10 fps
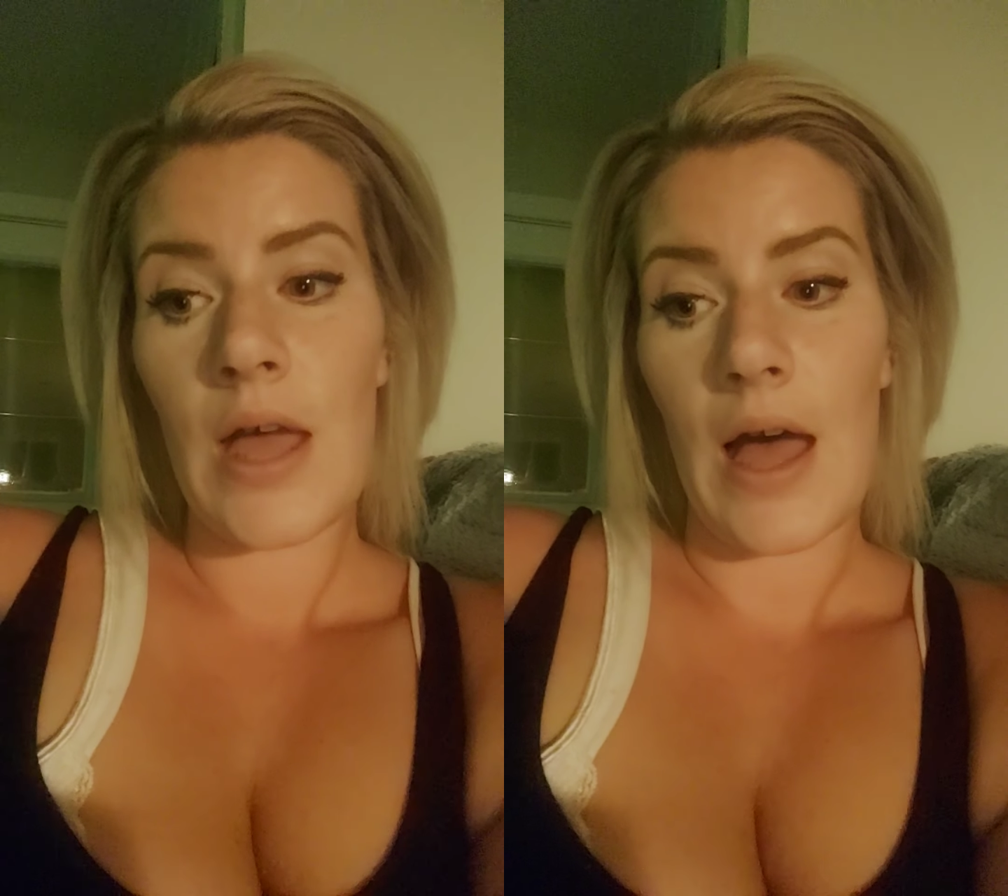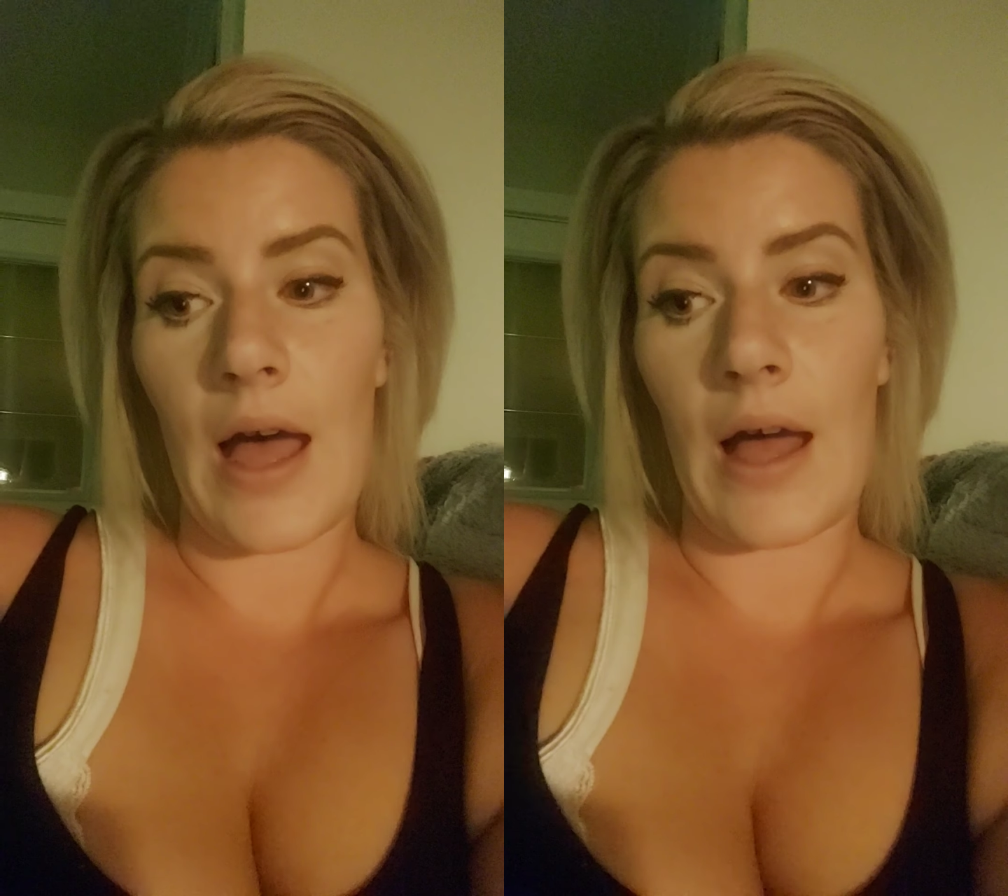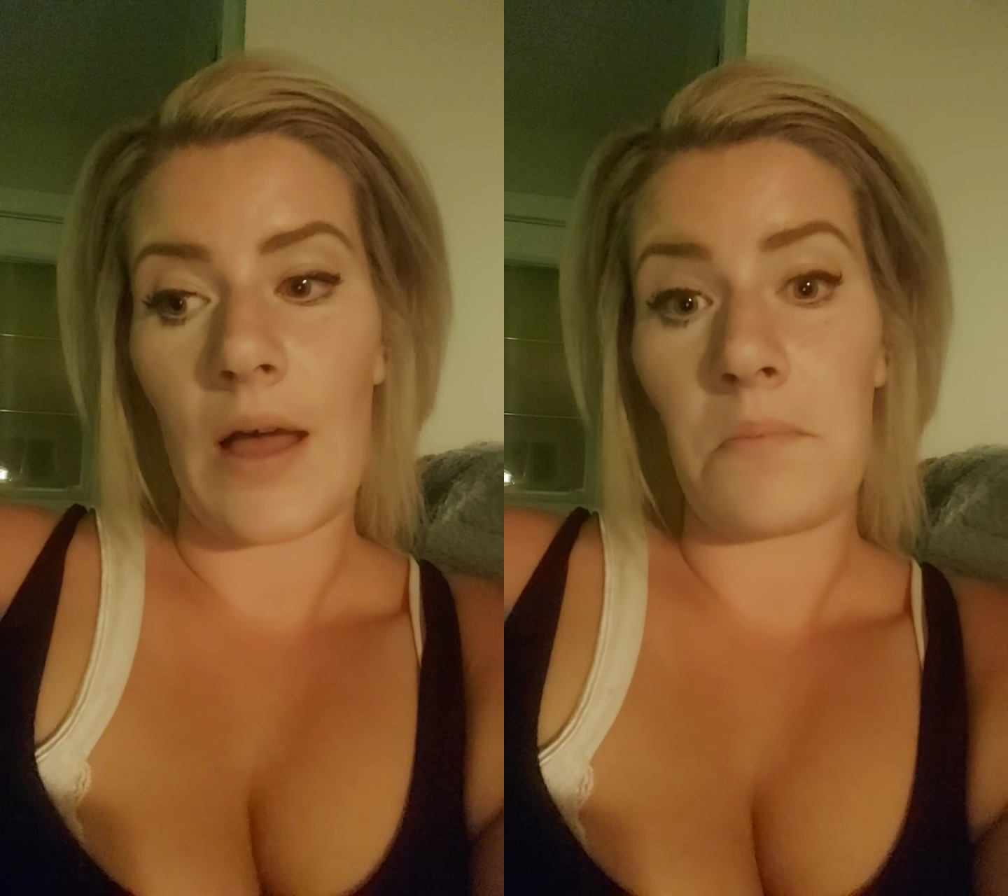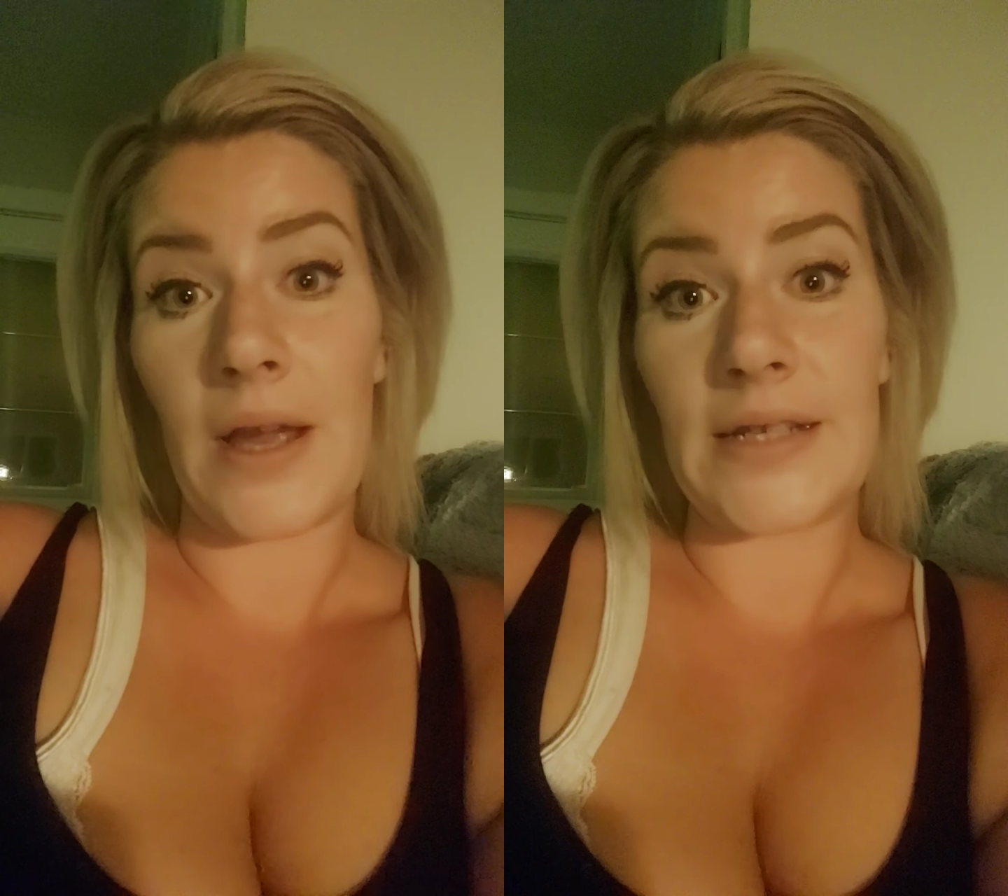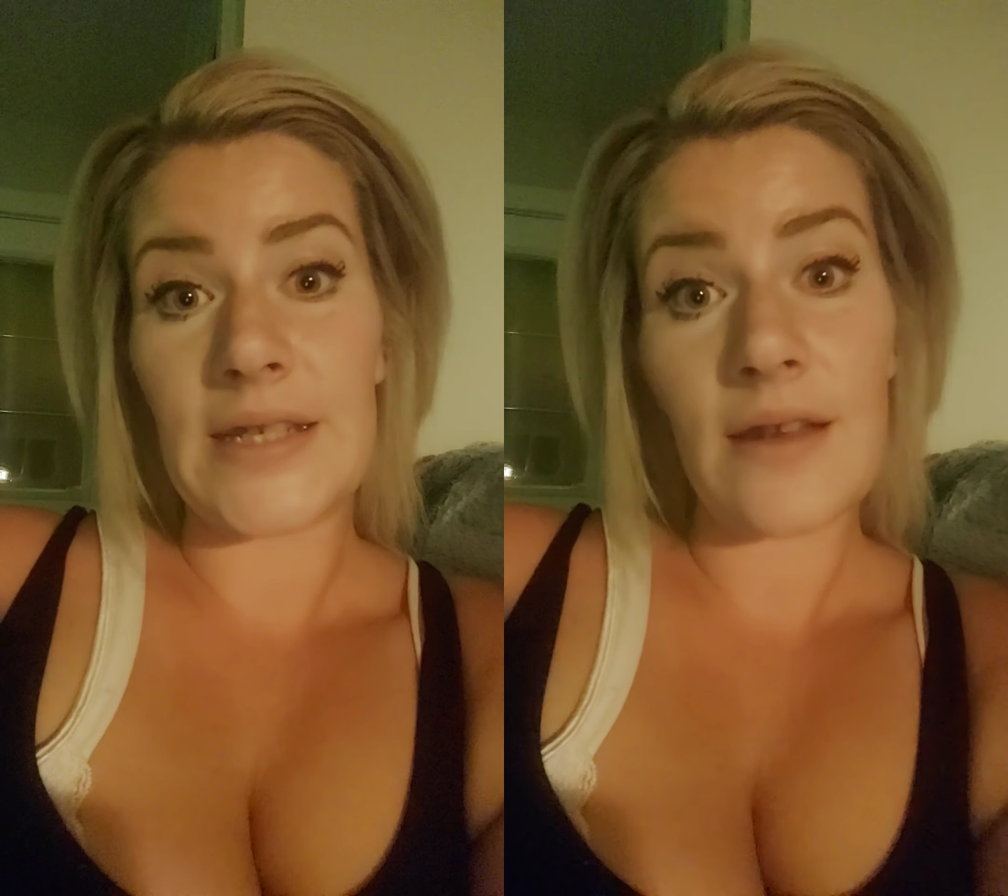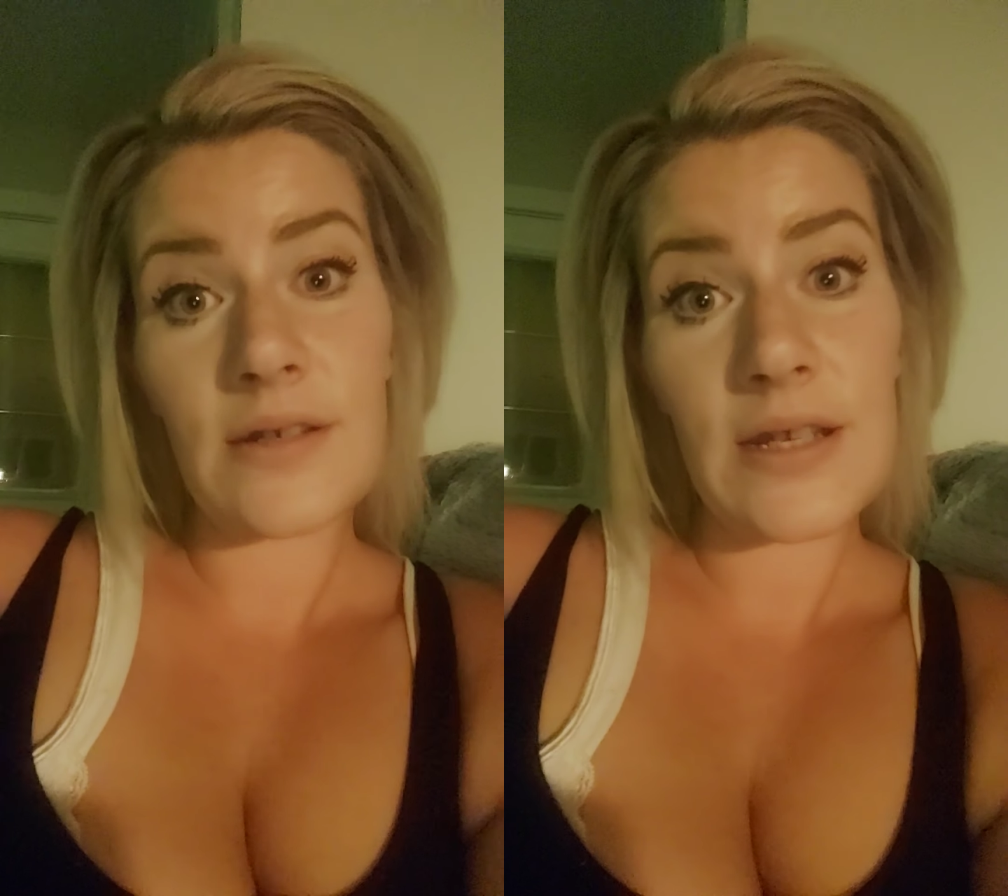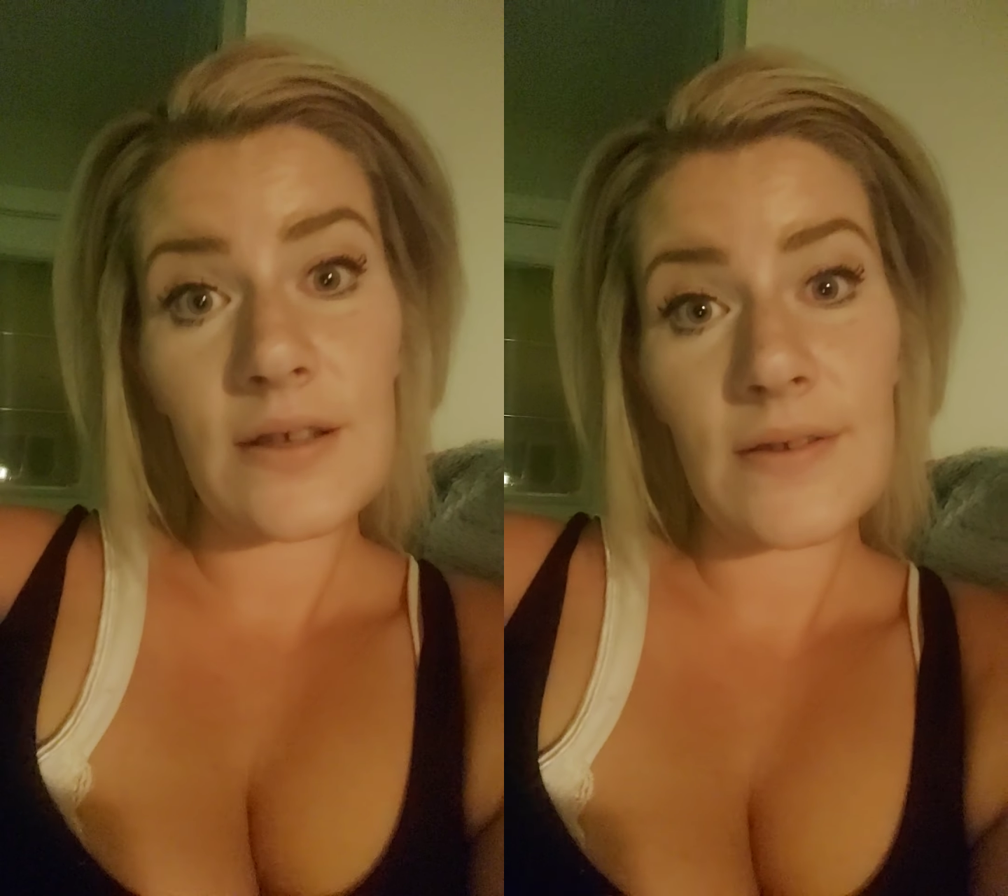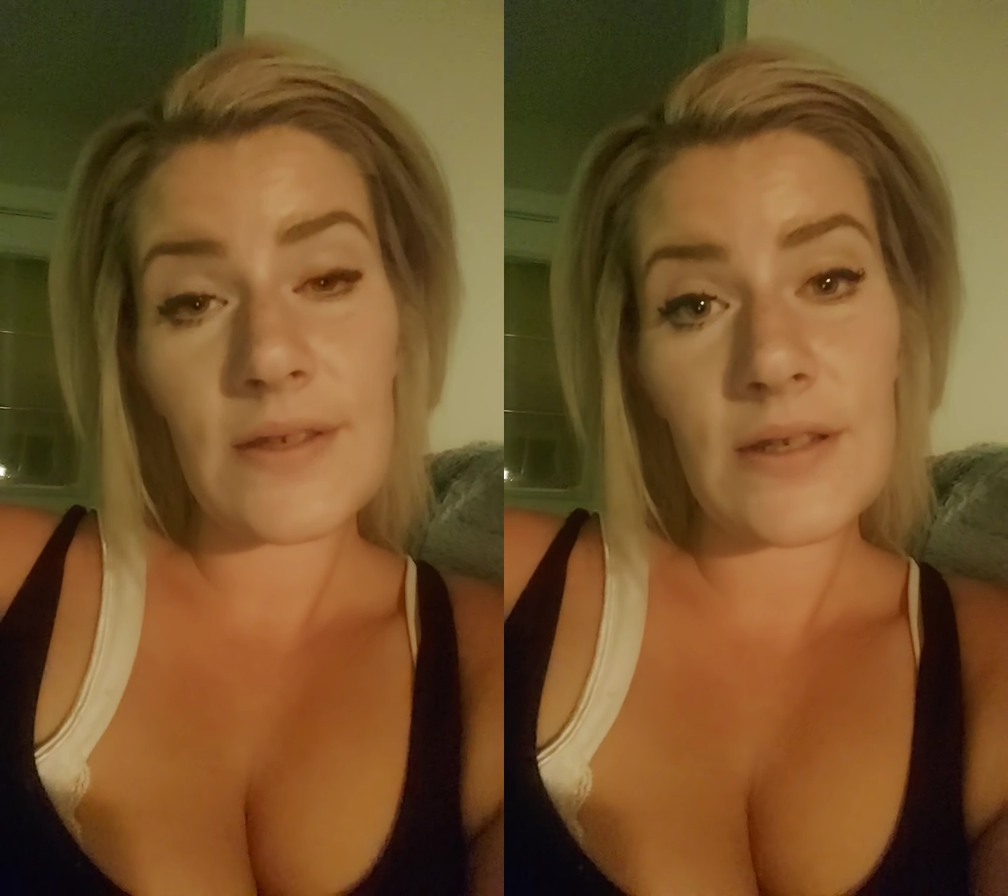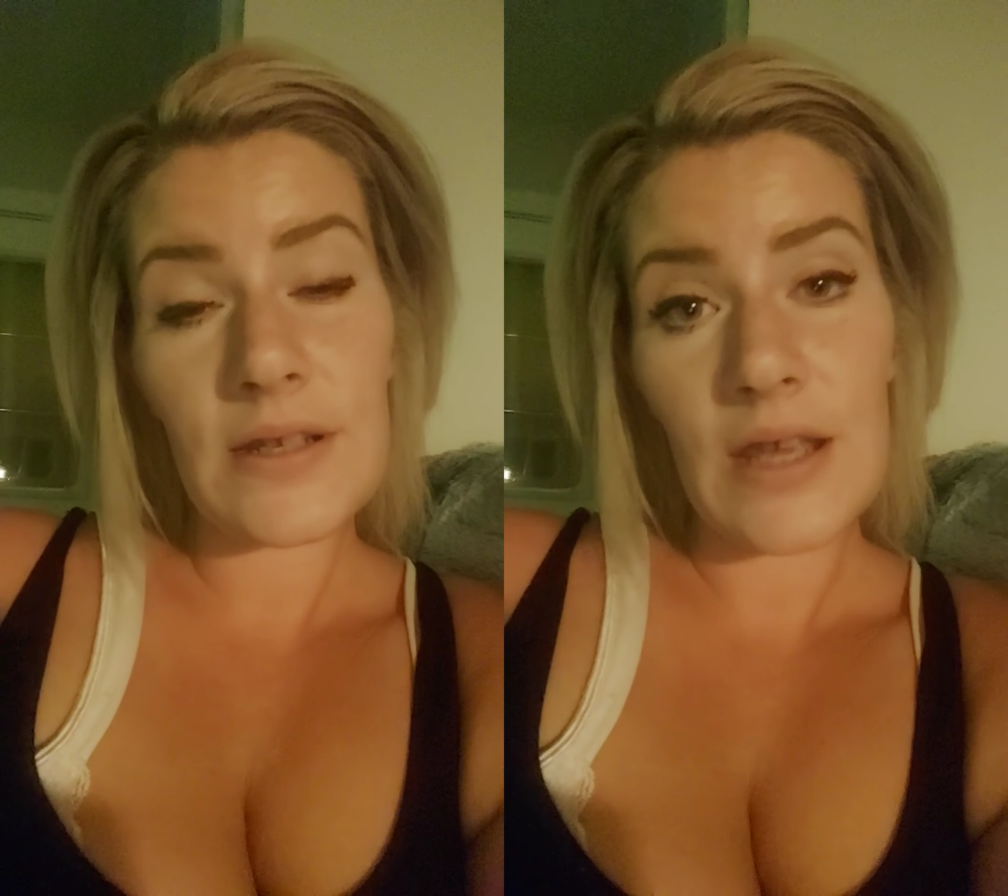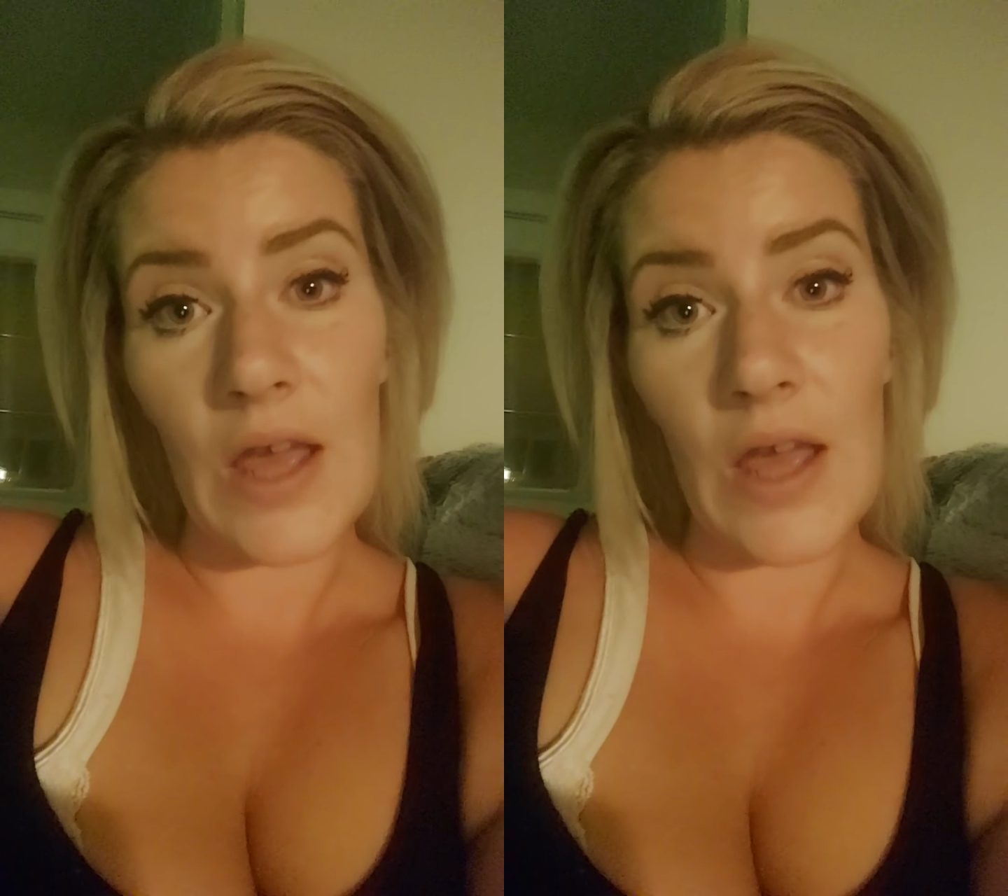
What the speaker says: my dentist